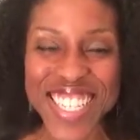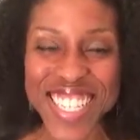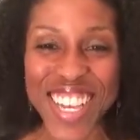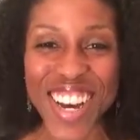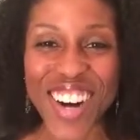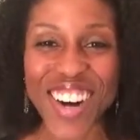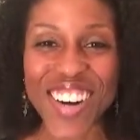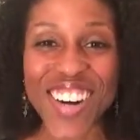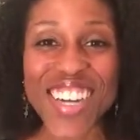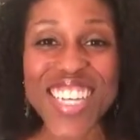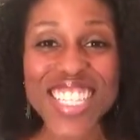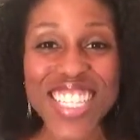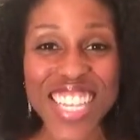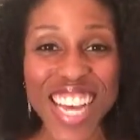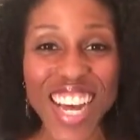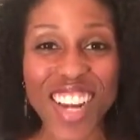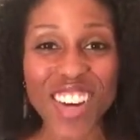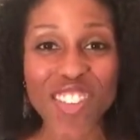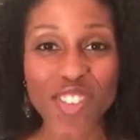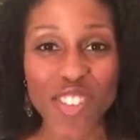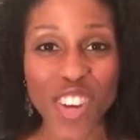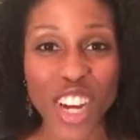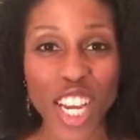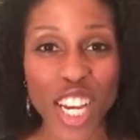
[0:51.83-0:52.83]
so it's
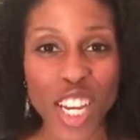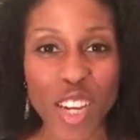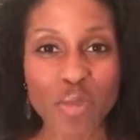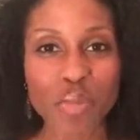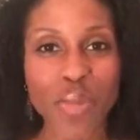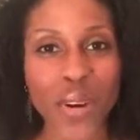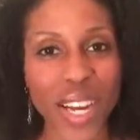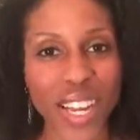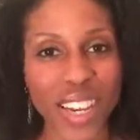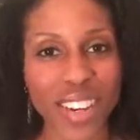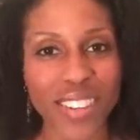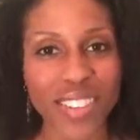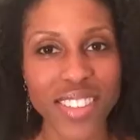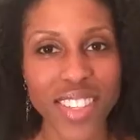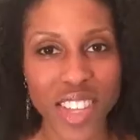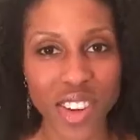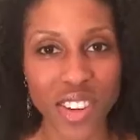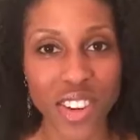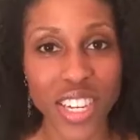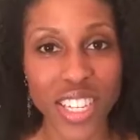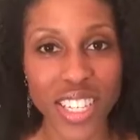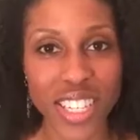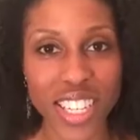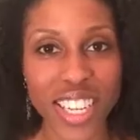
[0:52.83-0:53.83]
kind of funny, but
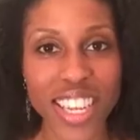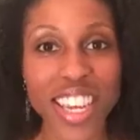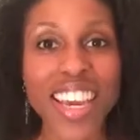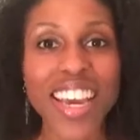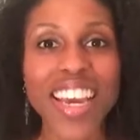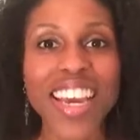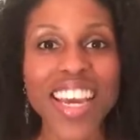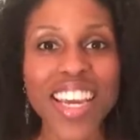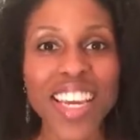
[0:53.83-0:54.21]
seriously,